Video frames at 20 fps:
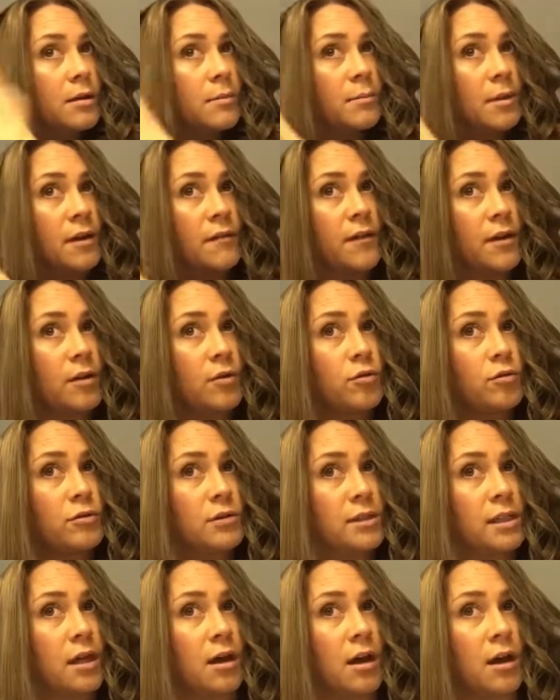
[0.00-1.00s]
but if it
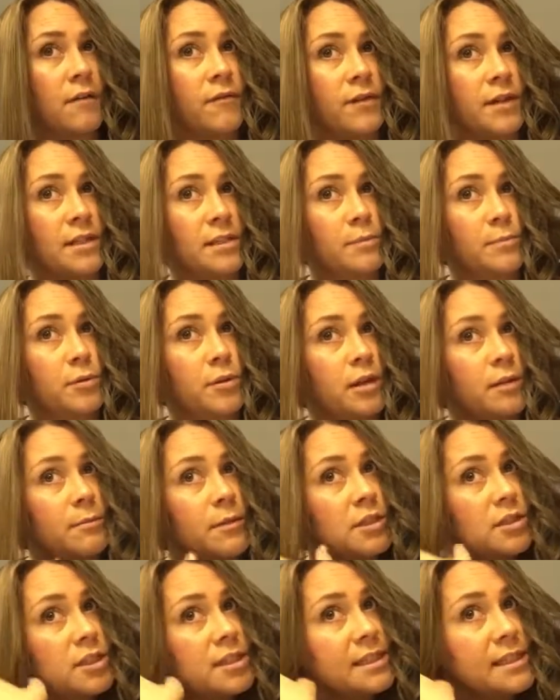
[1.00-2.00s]
cools off, it's pretty
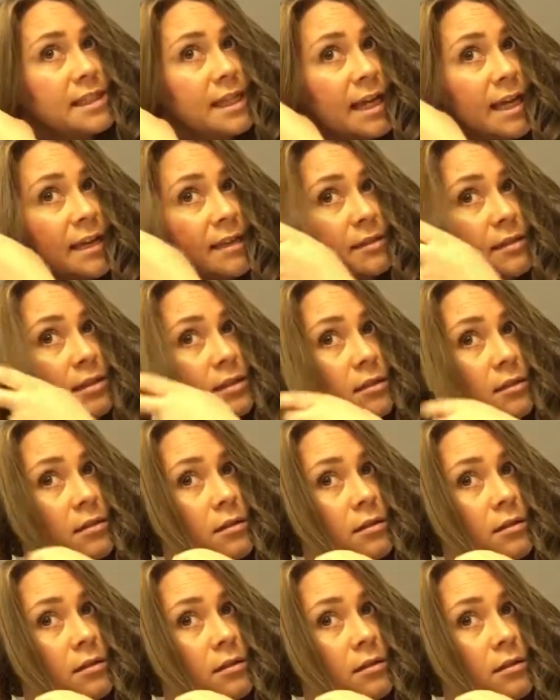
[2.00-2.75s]
much set.